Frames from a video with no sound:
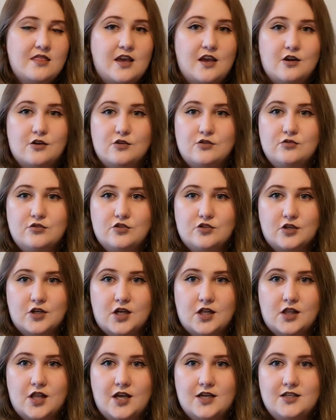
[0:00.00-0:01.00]
They are called
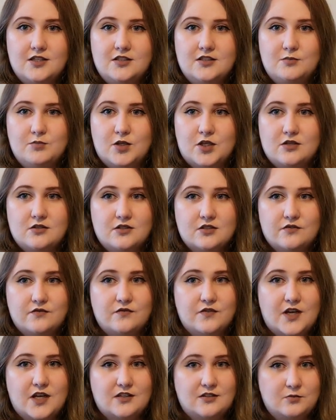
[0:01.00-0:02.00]
sugar gliders because
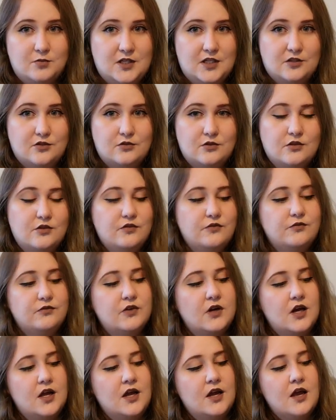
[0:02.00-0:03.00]
of their sweet tooth,
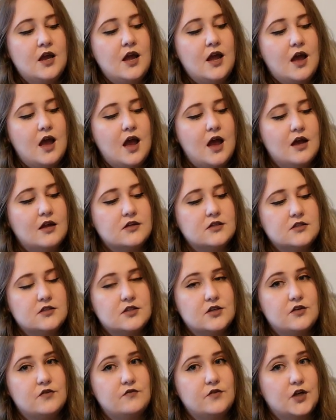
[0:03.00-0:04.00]

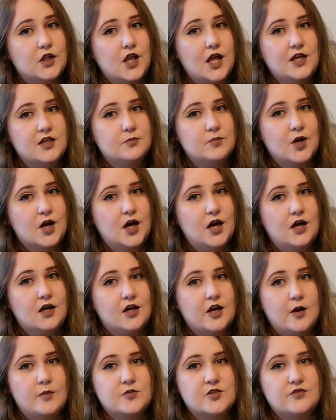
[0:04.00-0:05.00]
and the glider
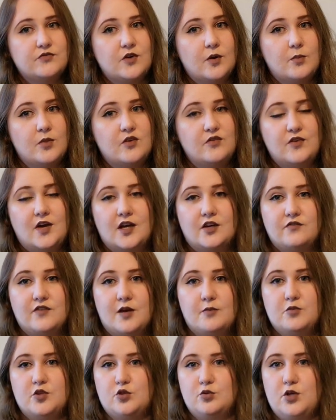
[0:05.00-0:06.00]
part comes from the fact
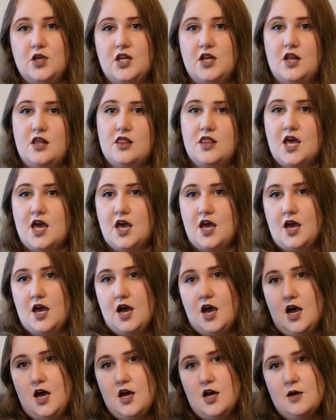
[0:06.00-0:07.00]
that between
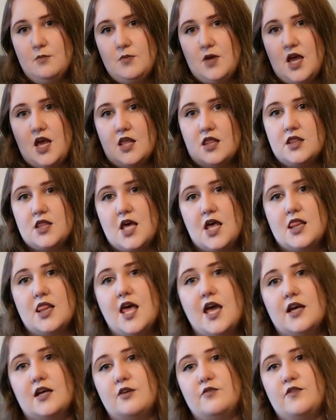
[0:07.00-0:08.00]
their arm and their
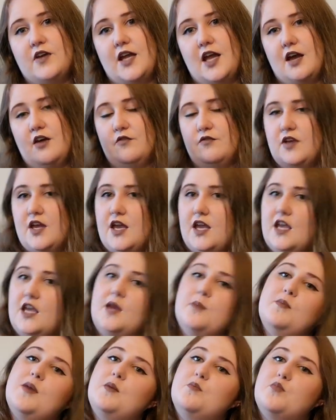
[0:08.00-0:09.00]
leg they have
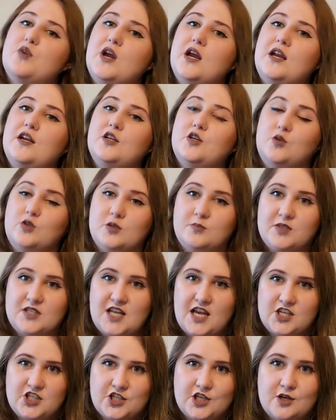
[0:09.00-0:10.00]
a membrane called a
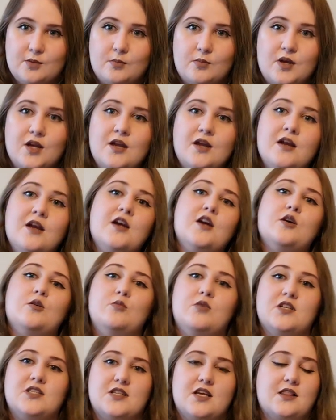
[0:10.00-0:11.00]
patagium,
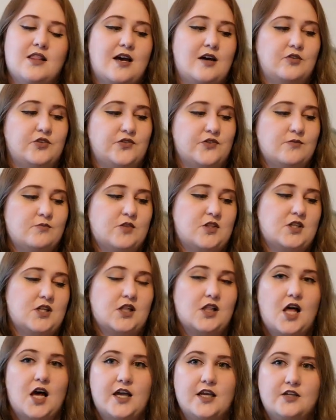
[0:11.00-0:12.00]
which allows them to
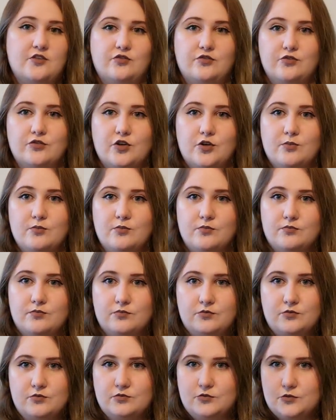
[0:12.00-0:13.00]
glide
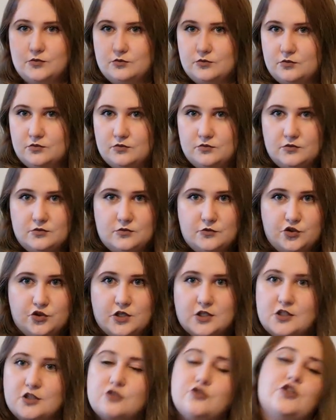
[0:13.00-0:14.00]
from
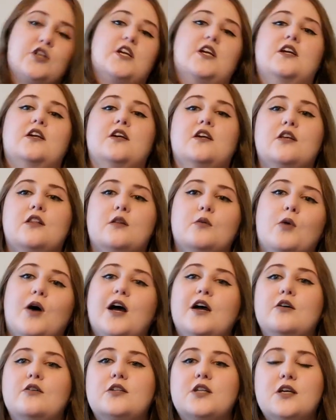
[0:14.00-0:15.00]
tree to tree in the
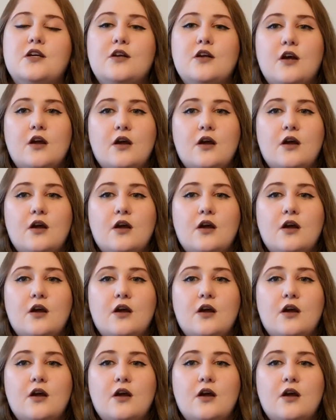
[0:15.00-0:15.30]
wild,